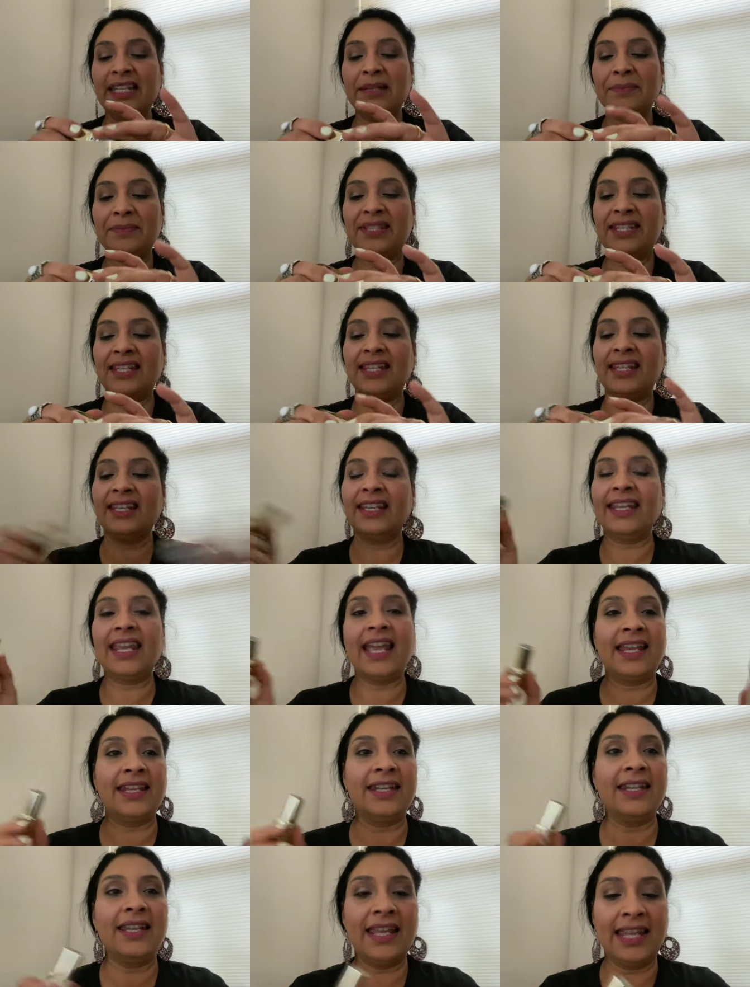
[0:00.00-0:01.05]
lipstick
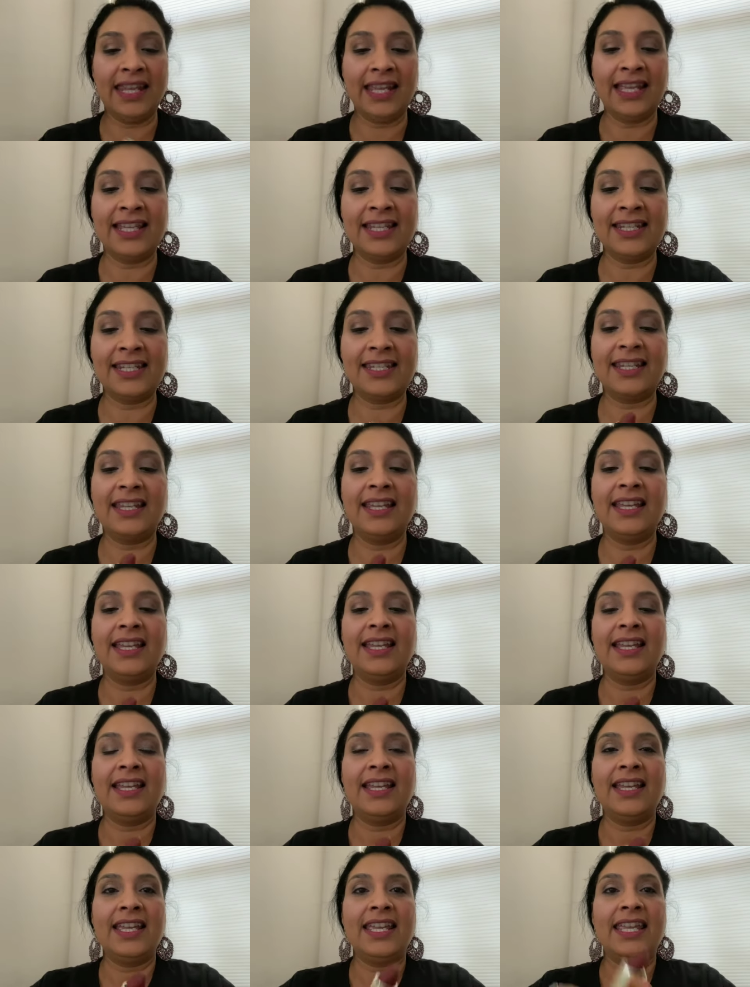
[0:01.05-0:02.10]
again, and
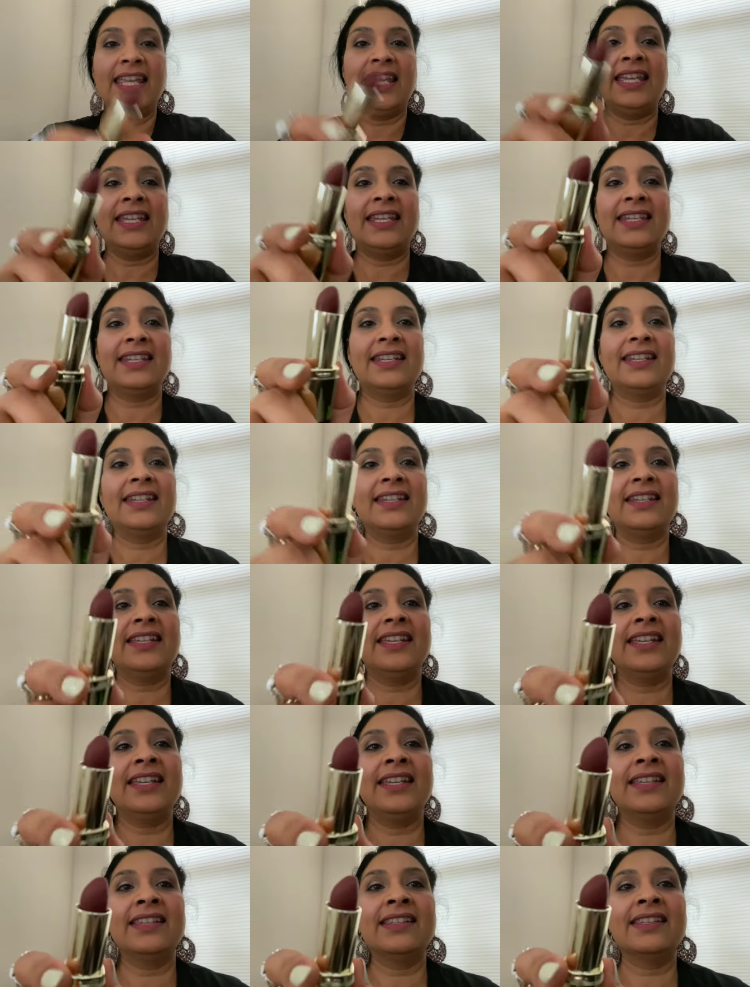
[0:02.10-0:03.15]
it
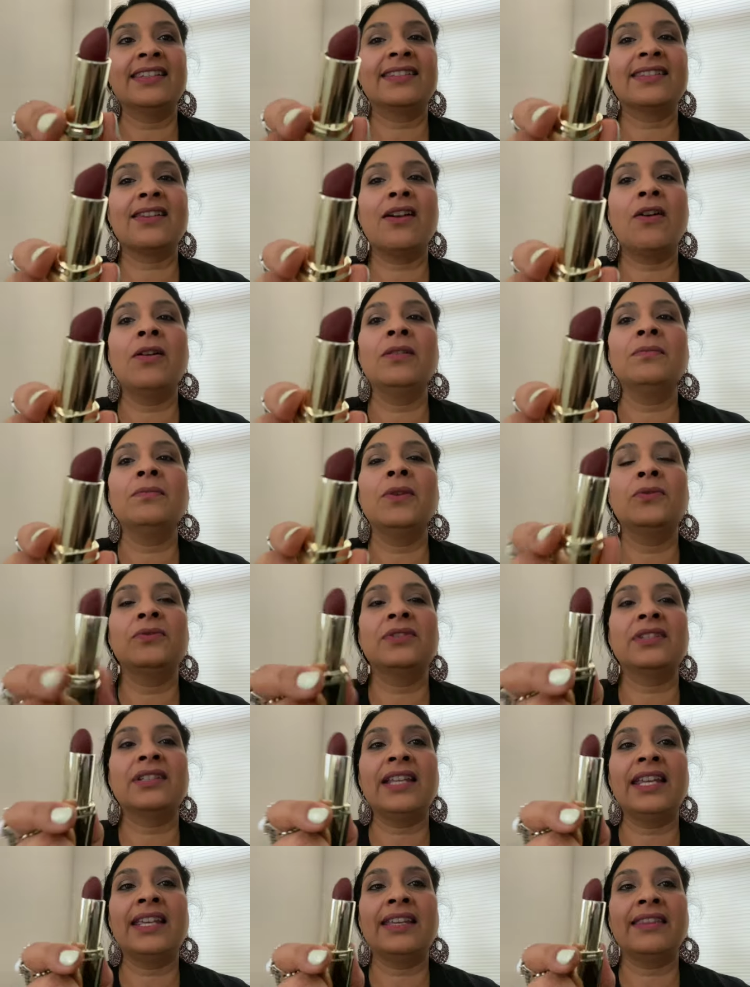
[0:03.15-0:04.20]
is
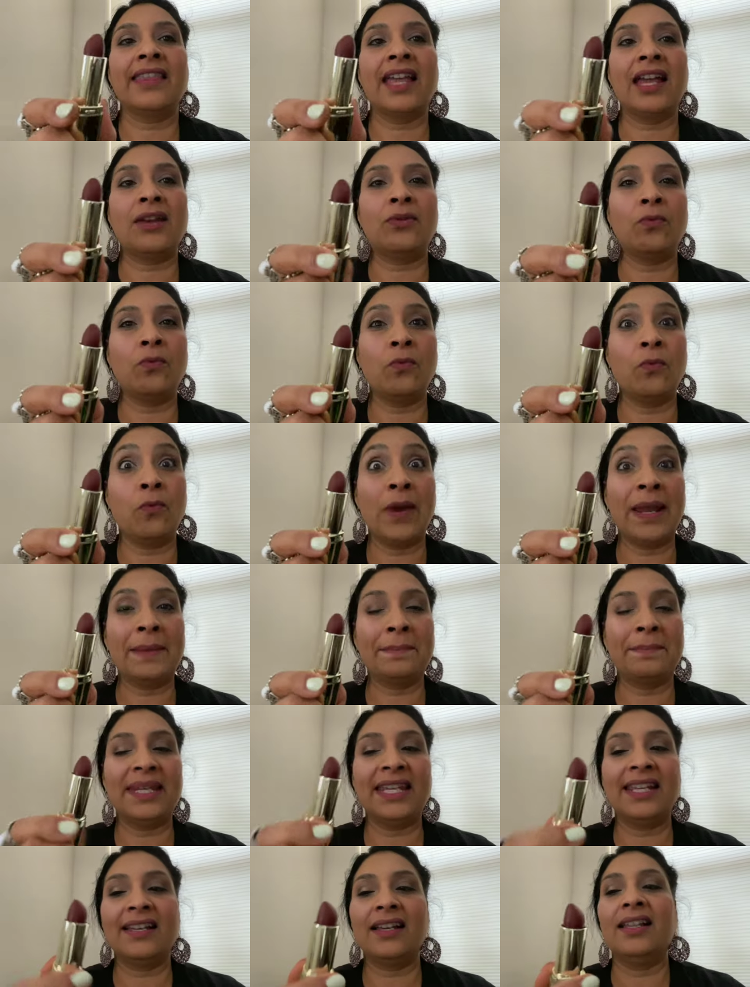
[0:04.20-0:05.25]
almost like that
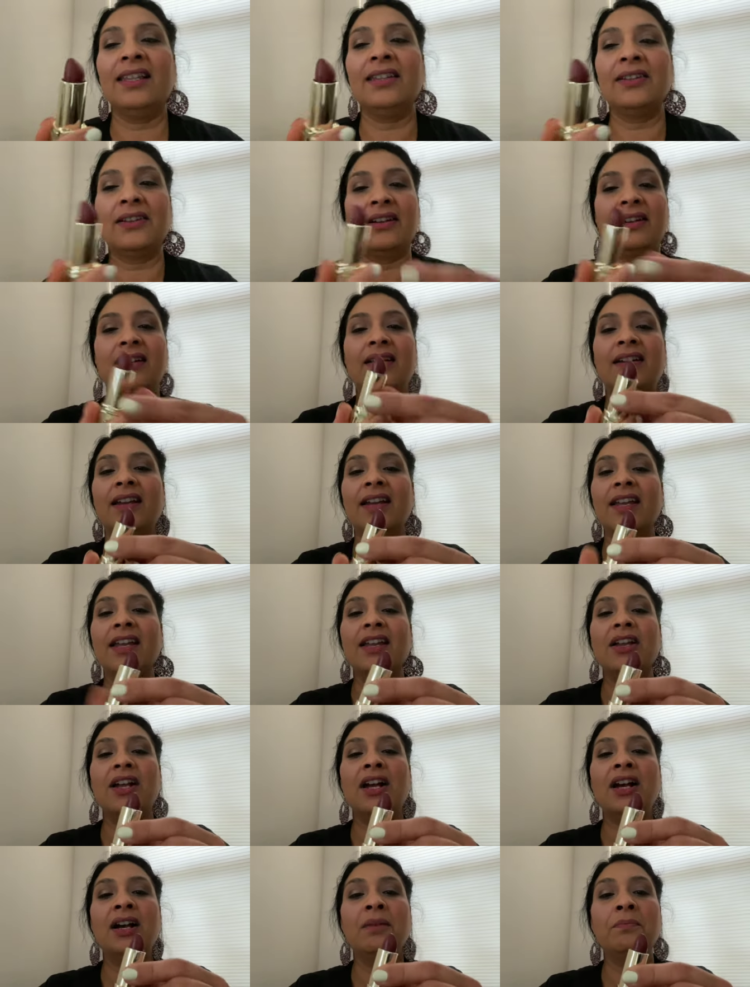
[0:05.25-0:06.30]
vampy color.
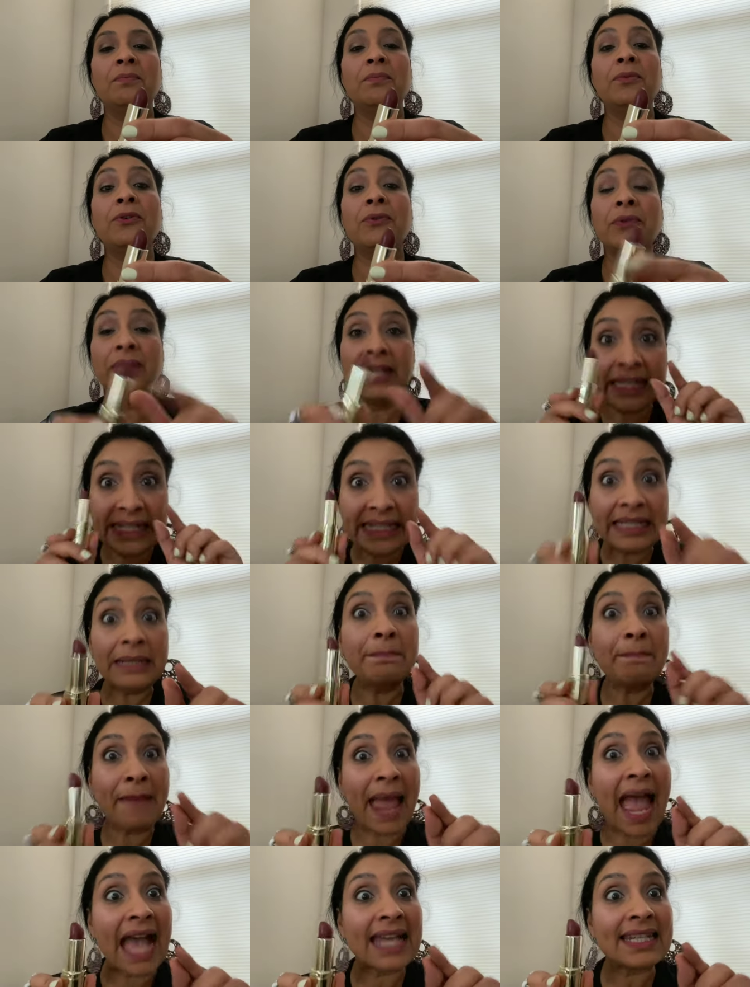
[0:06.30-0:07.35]
Really
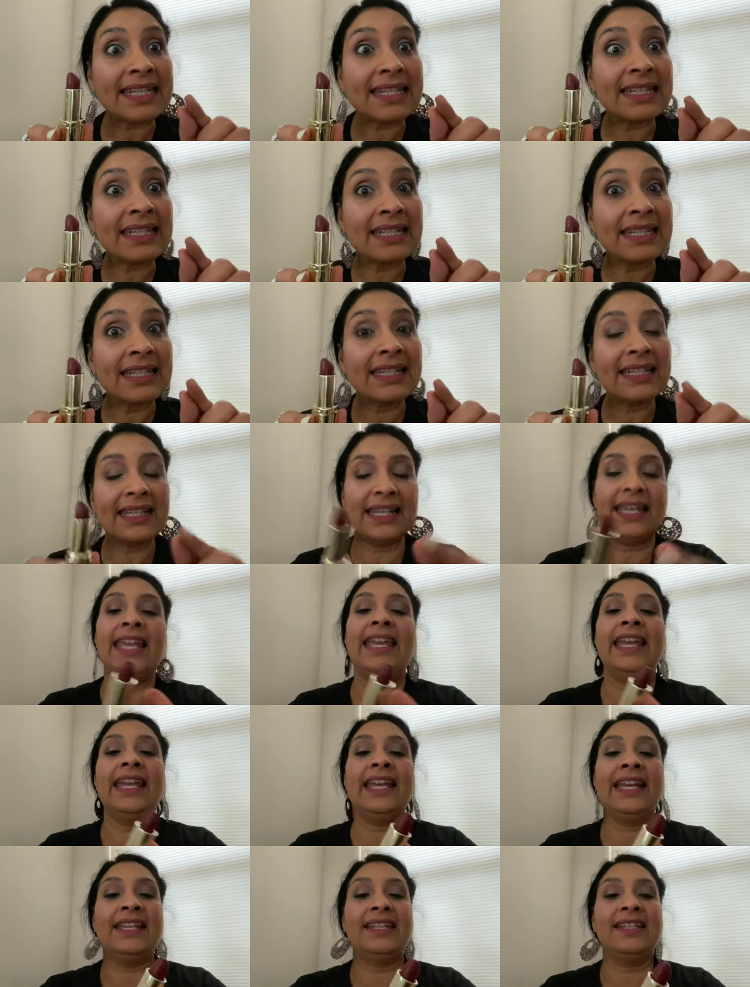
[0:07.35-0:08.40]
matte
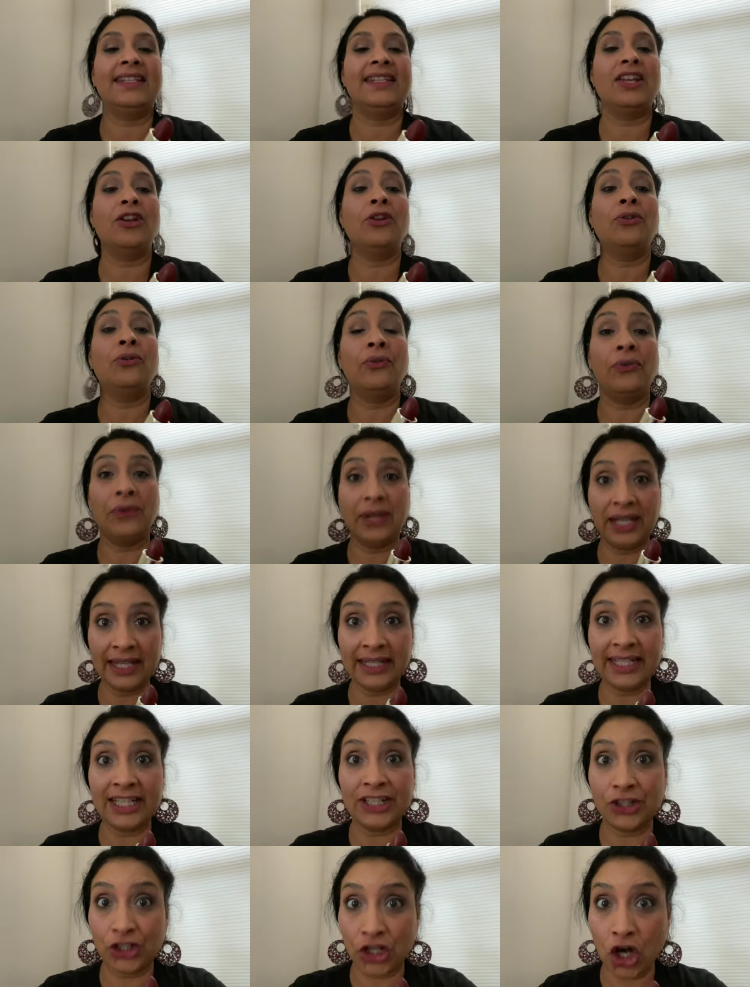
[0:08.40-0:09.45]
and
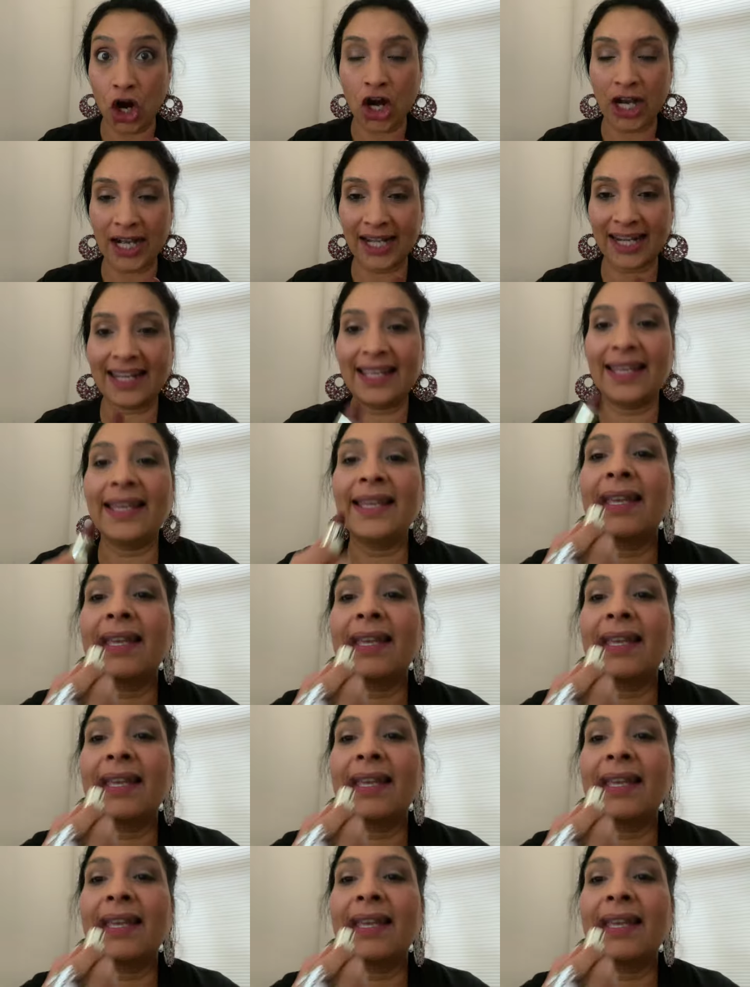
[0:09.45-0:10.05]
really dark.